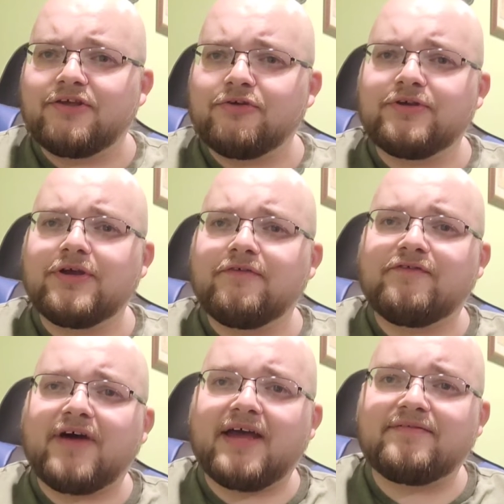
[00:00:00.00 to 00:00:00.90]
Yugioh
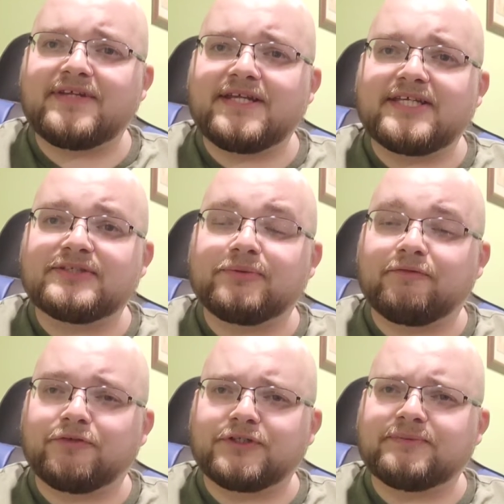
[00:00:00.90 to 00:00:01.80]
5Ds
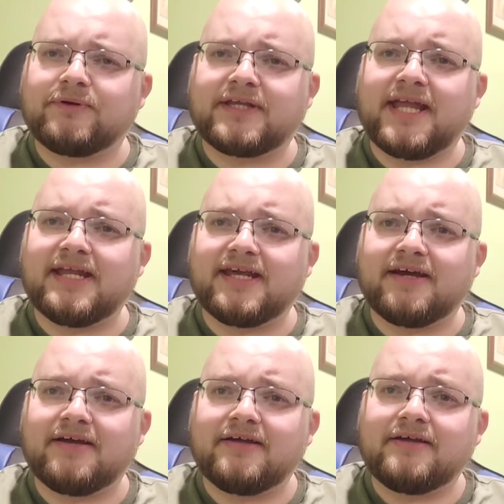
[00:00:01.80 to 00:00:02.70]
Reverse of
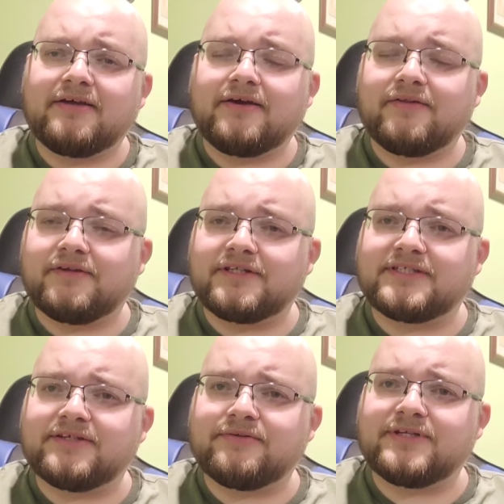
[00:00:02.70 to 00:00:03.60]
Arcadia on the
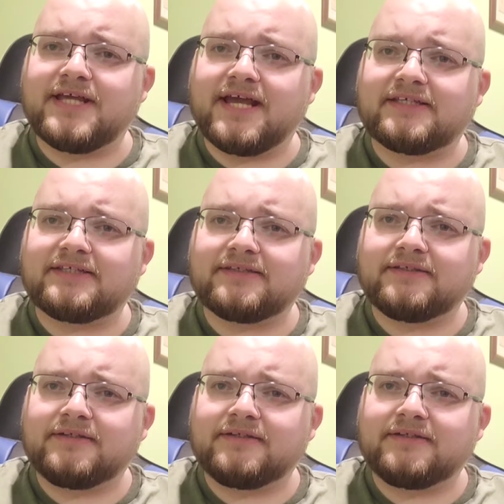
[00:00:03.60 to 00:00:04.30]
Nintendo DS.